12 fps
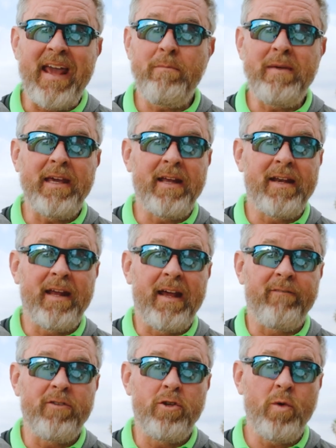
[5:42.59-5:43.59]
they mean
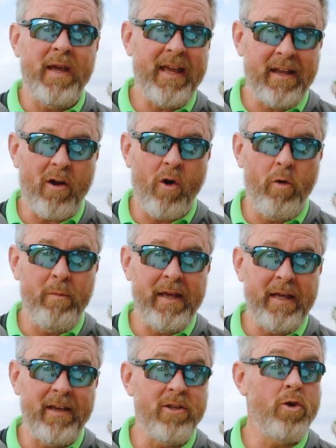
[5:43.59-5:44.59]
if you hit OB,
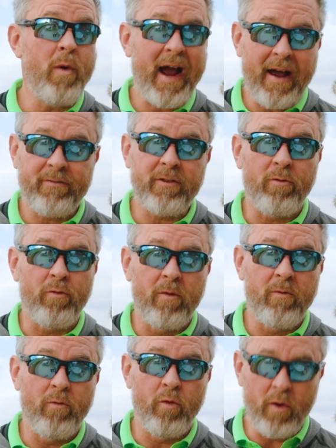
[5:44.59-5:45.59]
you have to
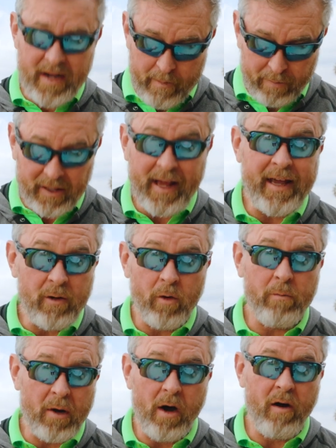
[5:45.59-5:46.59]
replay your
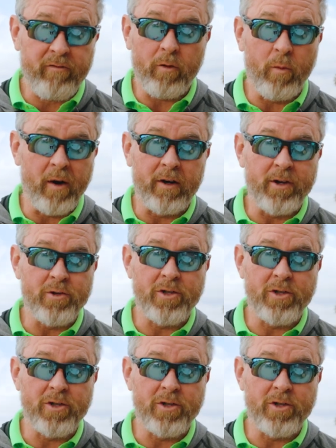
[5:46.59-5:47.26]
ball from where you